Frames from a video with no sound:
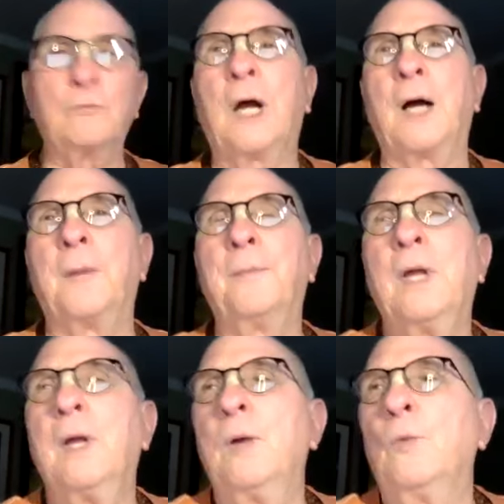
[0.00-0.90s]
And
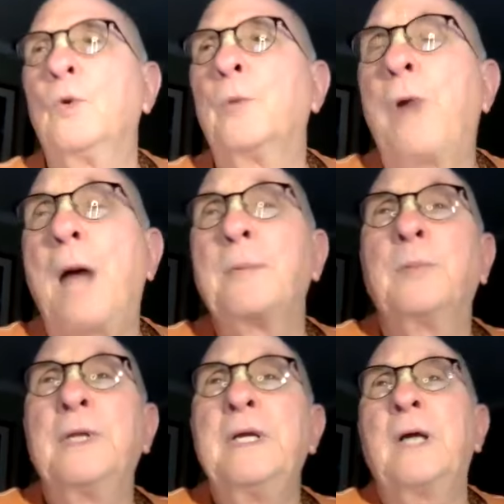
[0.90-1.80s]
we're
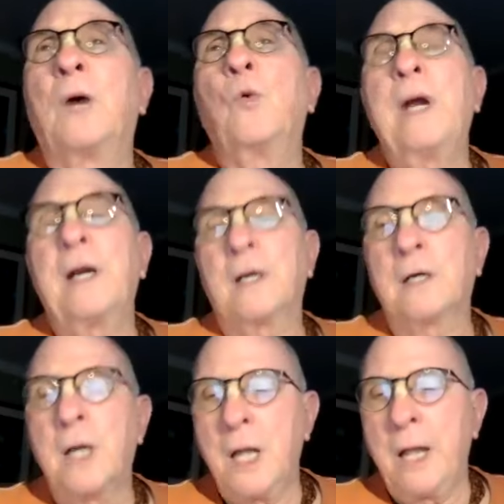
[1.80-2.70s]
probably aware
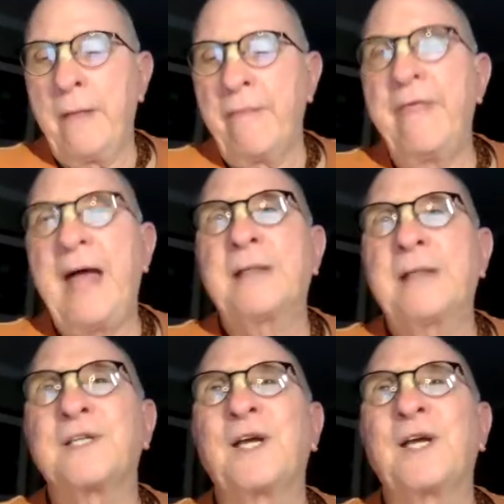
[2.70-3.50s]
that